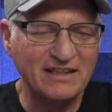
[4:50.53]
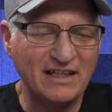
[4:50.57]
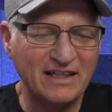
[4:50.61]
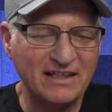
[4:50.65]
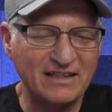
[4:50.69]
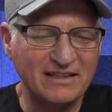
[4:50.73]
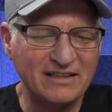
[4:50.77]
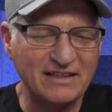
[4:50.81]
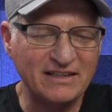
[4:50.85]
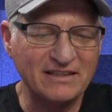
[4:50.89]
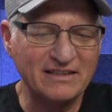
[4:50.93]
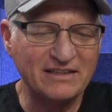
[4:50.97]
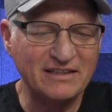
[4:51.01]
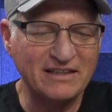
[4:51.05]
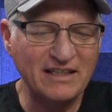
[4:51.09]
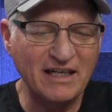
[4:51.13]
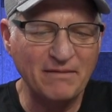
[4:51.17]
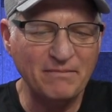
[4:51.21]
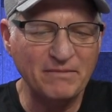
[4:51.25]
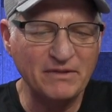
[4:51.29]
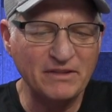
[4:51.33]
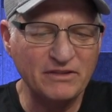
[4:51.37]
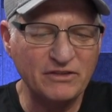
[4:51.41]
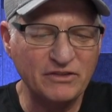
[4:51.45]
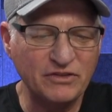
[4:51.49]
does
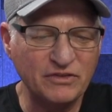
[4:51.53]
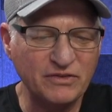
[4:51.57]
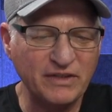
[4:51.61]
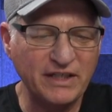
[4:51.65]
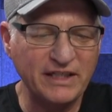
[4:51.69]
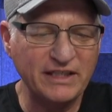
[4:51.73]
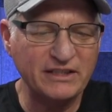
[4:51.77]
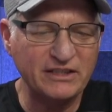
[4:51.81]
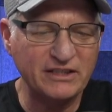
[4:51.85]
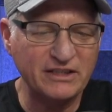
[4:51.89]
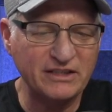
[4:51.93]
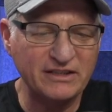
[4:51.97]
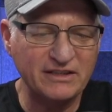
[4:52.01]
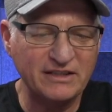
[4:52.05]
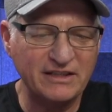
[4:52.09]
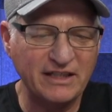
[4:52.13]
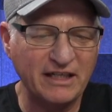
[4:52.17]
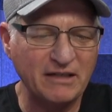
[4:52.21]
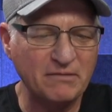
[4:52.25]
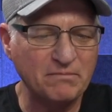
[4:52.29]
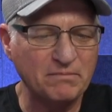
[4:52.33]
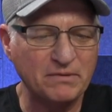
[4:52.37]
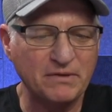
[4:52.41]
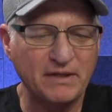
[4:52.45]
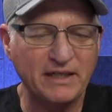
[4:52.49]
demonstration
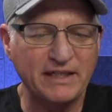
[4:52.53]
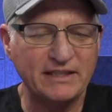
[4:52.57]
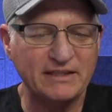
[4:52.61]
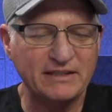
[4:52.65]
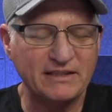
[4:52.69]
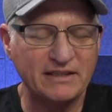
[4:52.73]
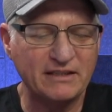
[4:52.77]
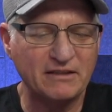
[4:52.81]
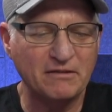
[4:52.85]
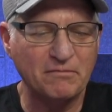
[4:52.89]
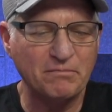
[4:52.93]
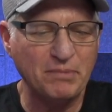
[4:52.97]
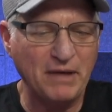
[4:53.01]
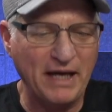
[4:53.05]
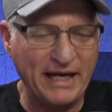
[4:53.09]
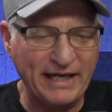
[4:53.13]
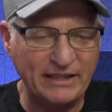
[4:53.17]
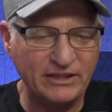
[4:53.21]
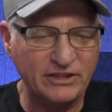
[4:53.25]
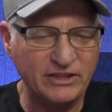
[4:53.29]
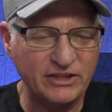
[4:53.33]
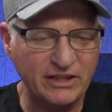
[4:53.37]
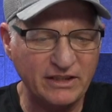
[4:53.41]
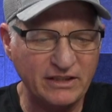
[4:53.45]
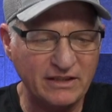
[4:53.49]
take place in the
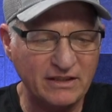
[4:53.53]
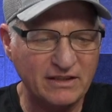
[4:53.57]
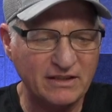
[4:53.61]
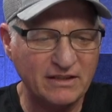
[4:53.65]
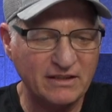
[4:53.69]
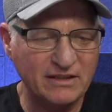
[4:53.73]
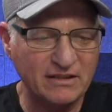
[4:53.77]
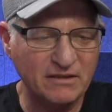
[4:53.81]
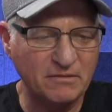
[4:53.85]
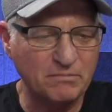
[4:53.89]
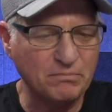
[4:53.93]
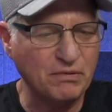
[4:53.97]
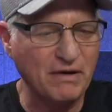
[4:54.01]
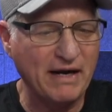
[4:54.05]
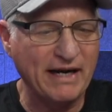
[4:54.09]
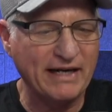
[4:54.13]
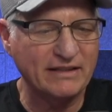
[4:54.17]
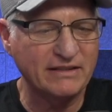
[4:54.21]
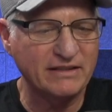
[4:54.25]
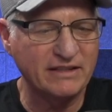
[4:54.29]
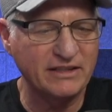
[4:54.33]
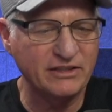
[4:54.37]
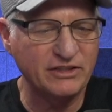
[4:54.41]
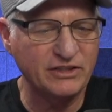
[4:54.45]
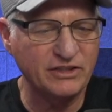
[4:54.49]
patient, the
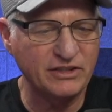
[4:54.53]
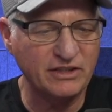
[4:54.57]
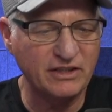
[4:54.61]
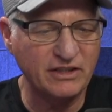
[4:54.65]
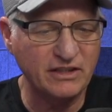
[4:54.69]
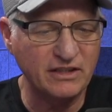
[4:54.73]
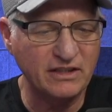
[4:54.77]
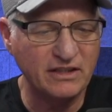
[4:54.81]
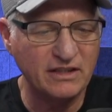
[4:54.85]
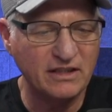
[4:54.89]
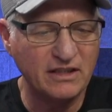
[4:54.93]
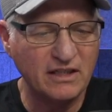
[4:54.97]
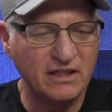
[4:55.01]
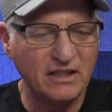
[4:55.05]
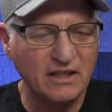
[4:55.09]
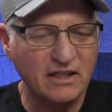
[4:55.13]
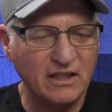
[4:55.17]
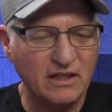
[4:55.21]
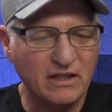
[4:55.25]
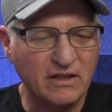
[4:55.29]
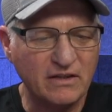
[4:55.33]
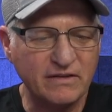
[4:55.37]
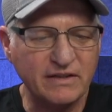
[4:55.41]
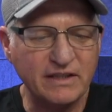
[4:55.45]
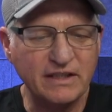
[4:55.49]
practitioner,
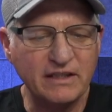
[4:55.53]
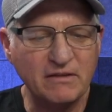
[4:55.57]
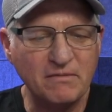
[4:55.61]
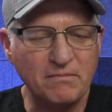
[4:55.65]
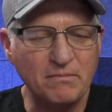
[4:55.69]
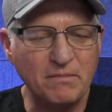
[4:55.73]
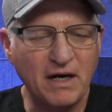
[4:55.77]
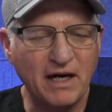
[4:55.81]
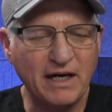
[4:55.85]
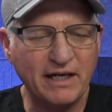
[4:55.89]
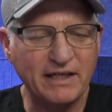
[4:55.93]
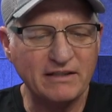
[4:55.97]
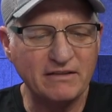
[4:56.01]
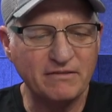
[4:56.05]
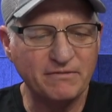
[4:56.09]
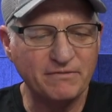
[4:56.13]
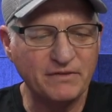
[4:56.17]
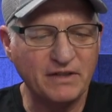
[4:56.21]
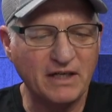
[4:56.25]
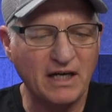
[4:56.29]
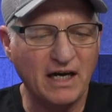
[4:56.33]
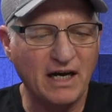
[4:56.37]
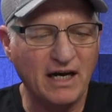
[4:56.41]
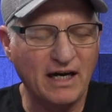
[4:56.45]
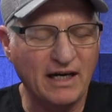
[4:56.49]
or in the mind of
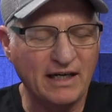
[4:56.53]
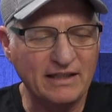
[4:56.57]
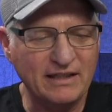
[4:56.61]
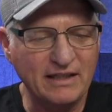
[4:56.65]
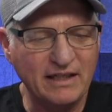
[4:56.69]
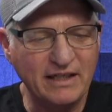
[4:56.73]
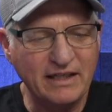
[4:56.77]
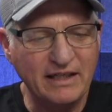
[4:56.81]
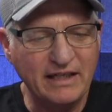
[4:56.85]
God?